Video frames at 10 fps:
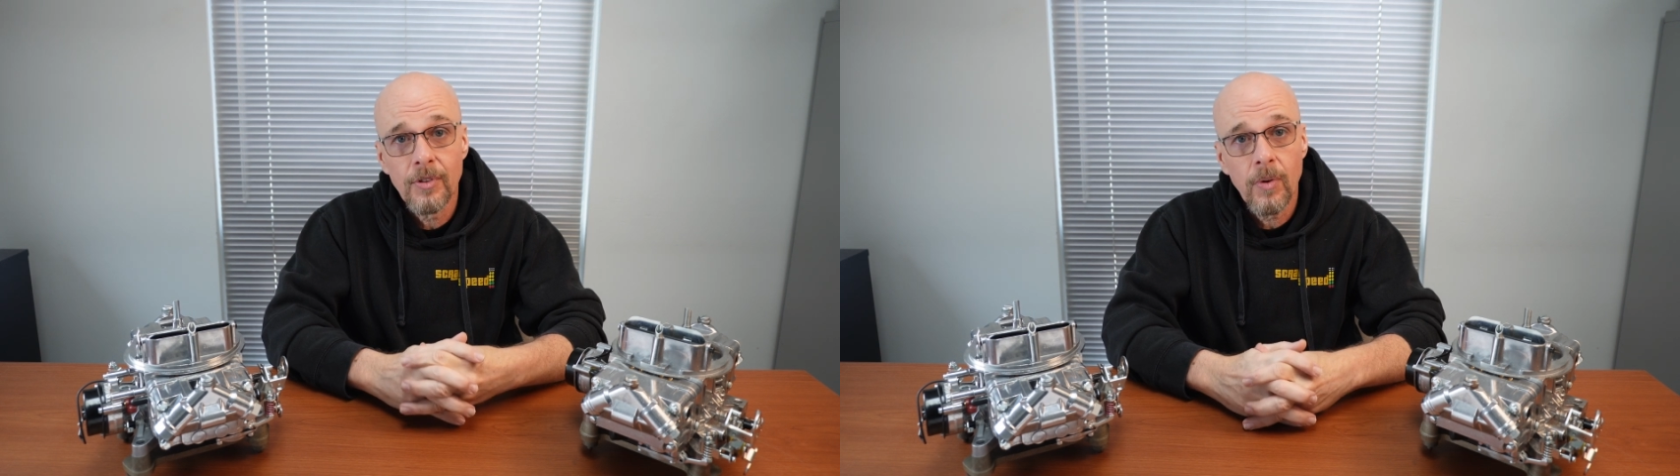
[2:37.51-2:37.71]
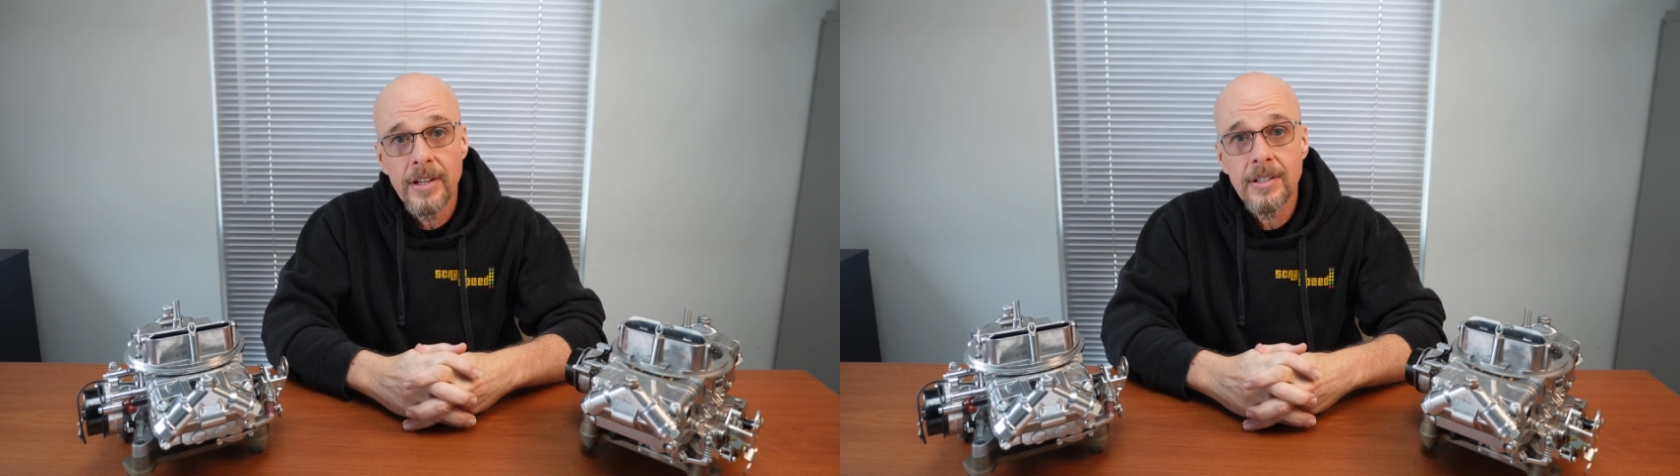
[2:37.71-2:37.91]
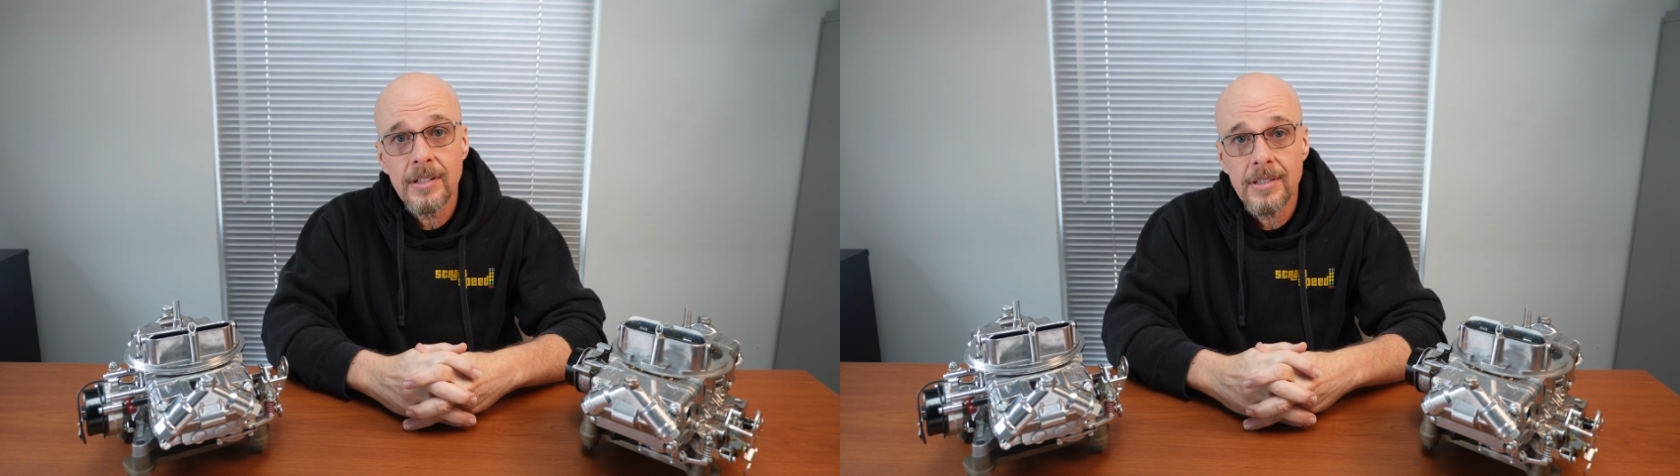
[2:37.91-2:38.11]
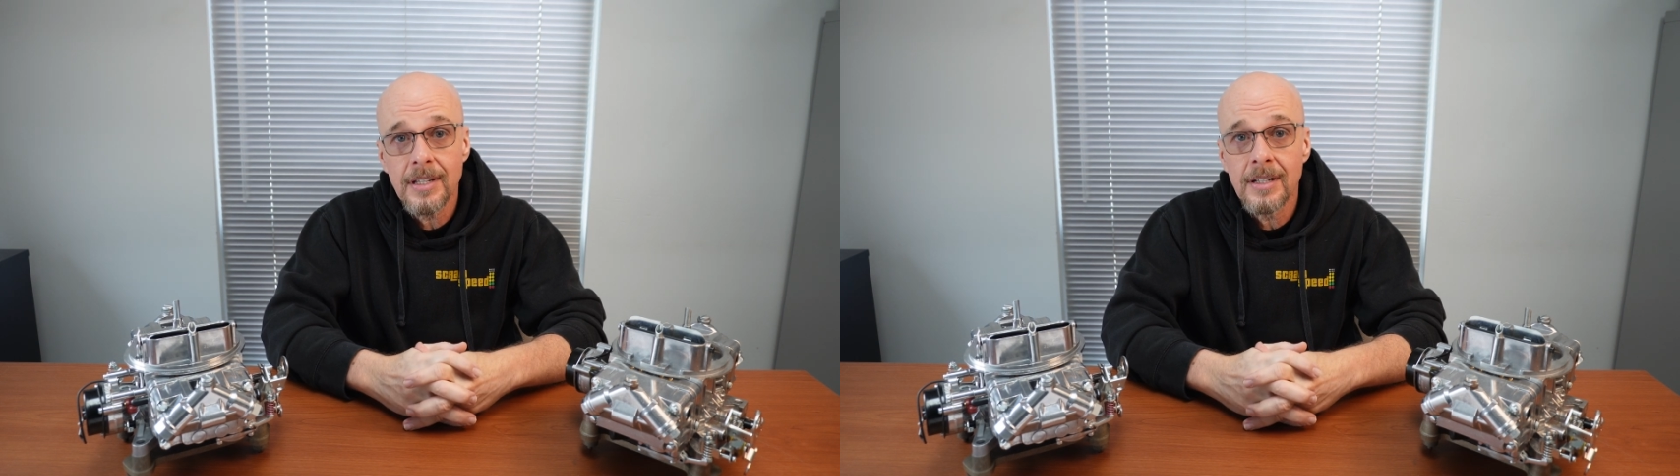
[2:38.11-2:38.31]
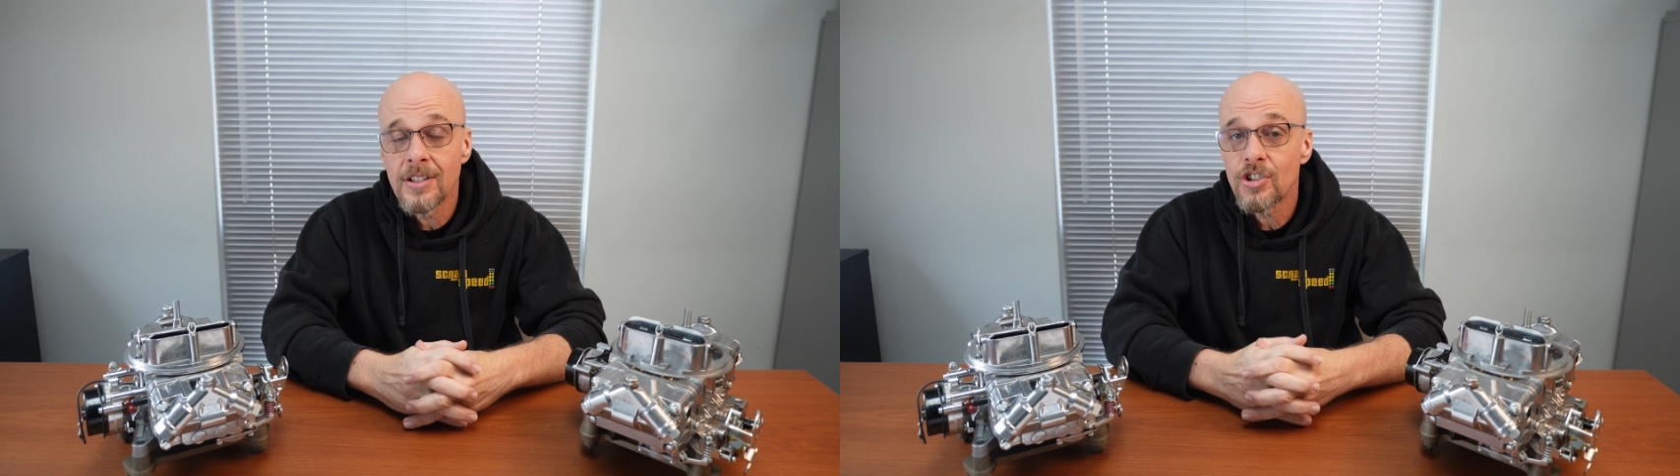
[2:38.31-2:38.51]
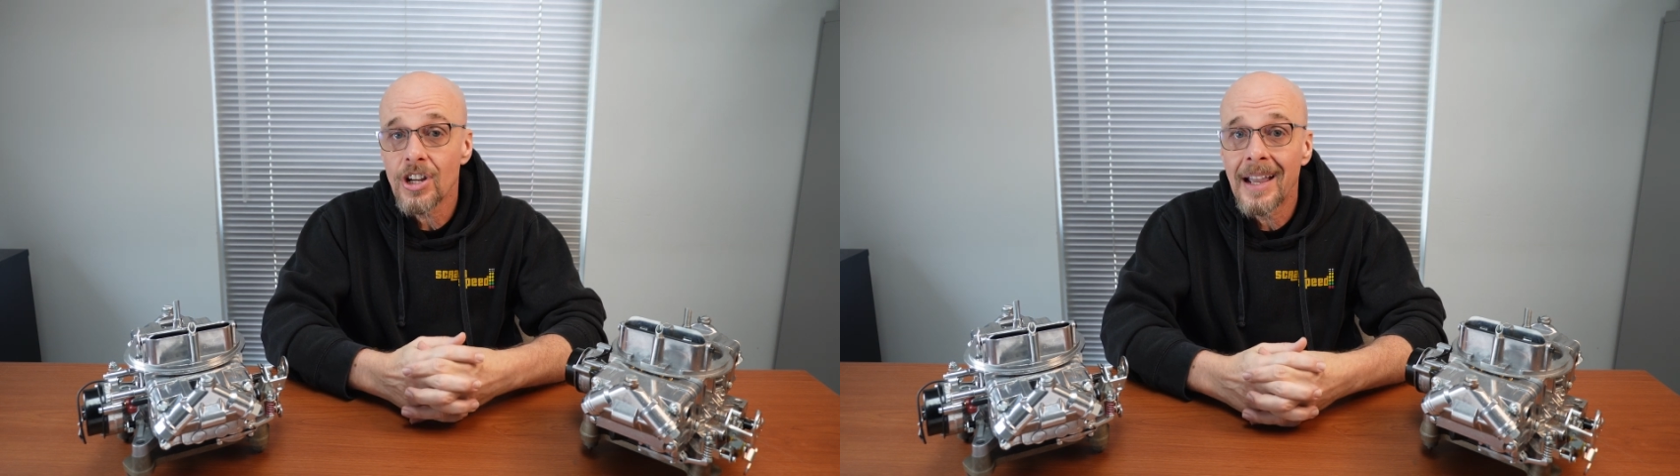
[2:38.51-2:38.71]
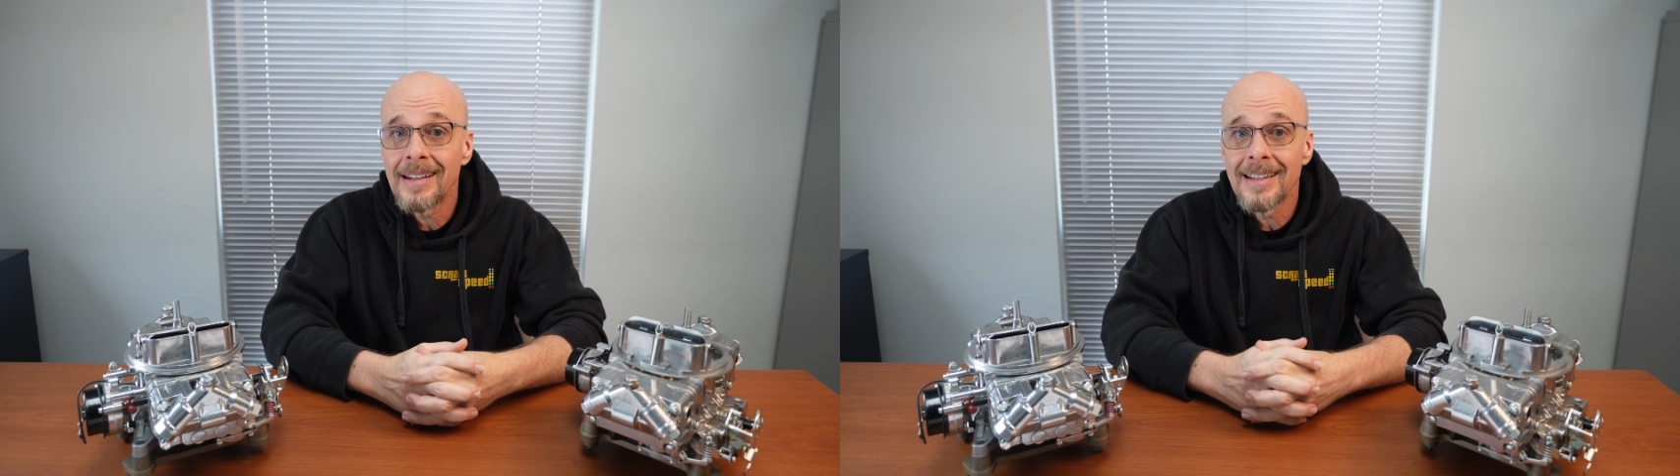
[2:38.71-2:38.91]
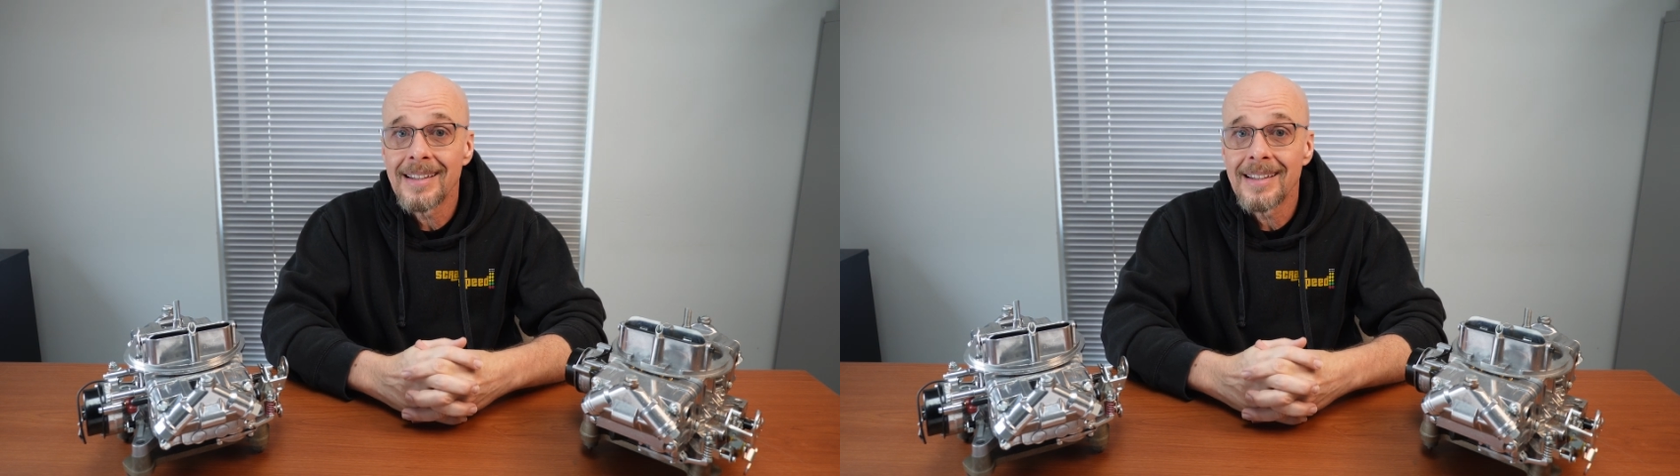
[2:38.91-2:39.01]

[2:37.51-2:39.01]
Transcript: the racing scene in China